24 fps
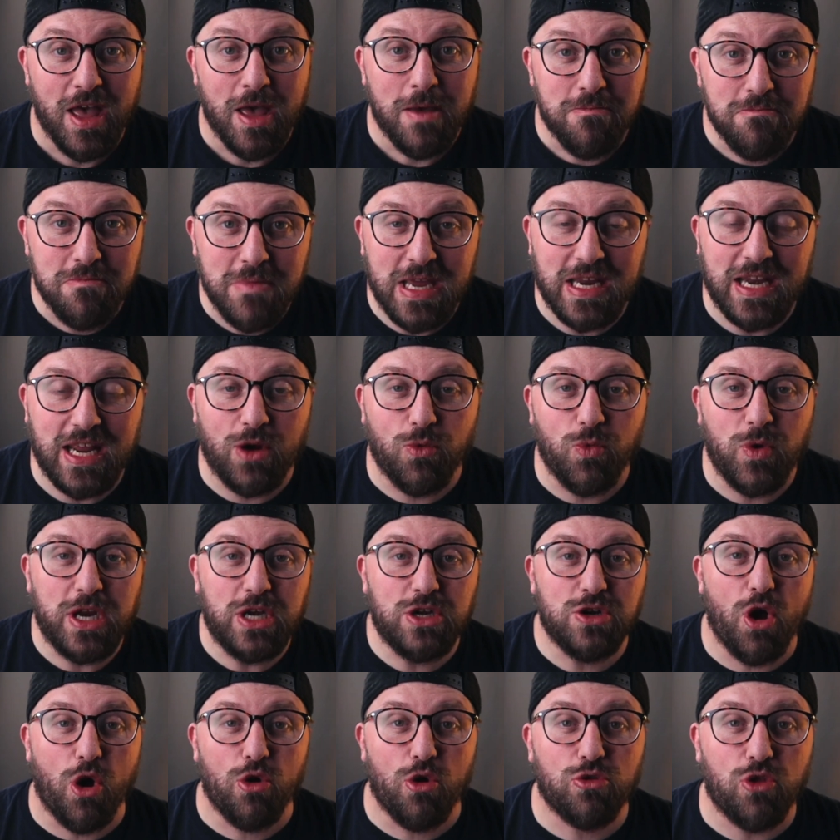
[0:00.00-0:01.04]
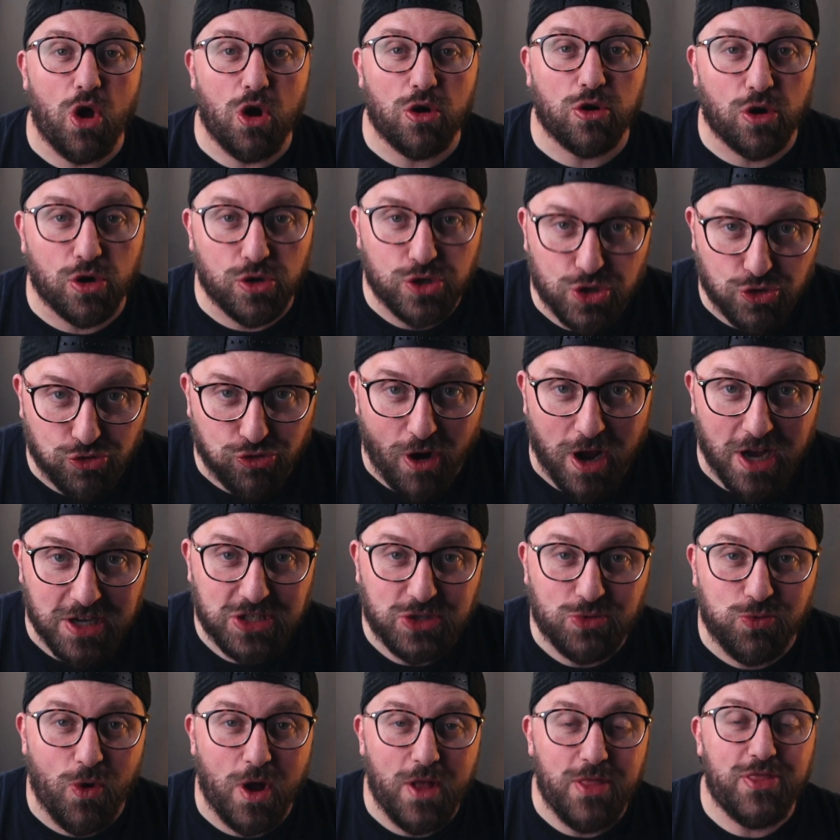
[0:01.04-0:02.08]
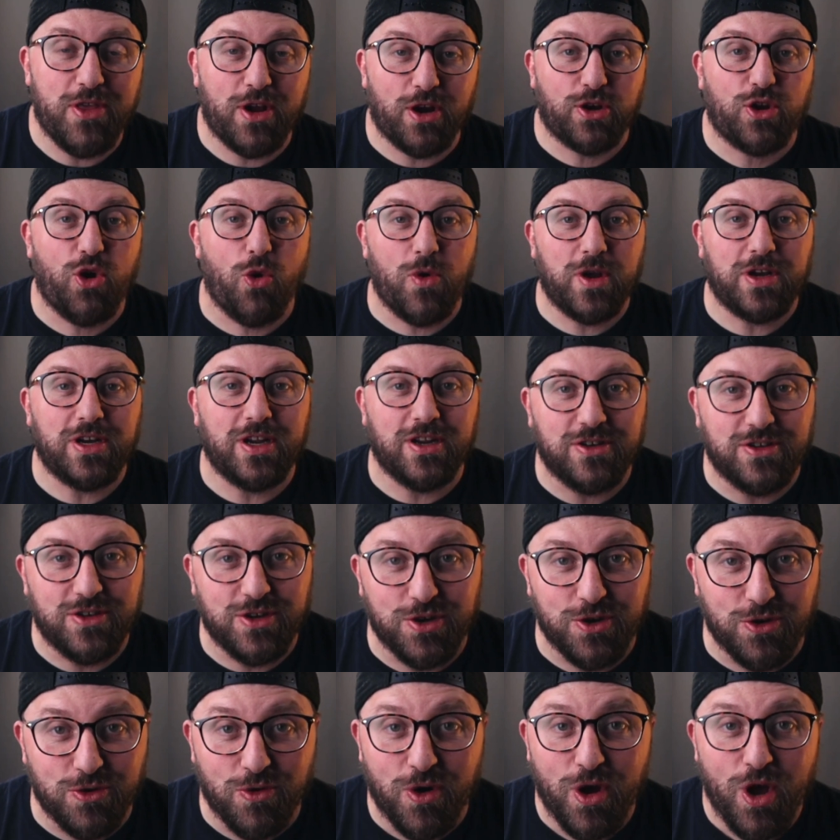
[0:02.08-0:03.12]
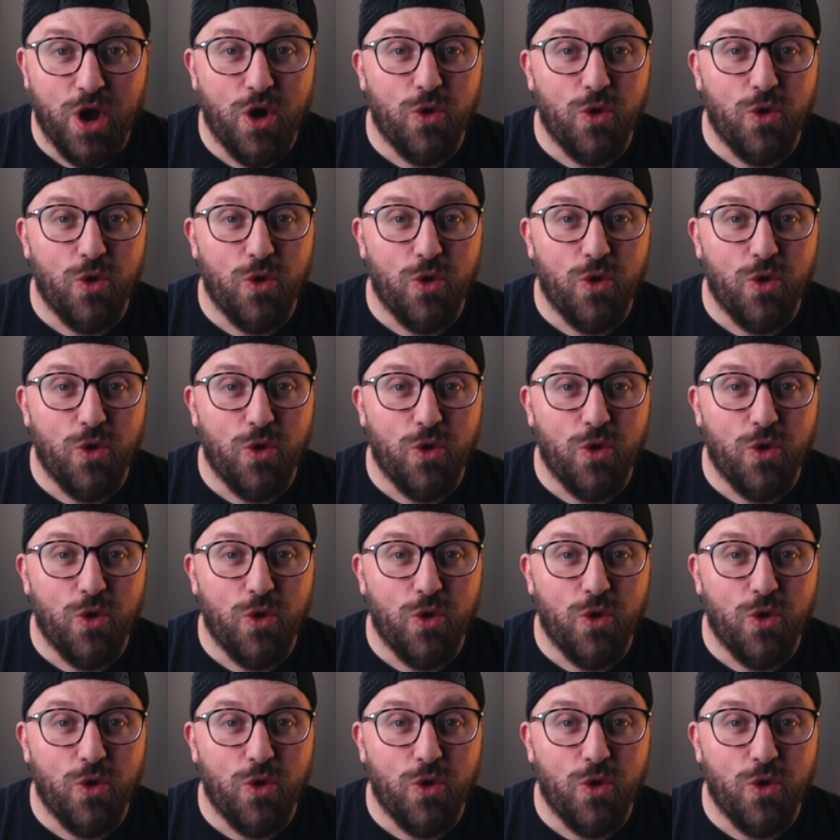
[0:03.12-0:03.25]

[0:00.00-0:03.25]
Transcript: meaning we no longer trust what they're going to do.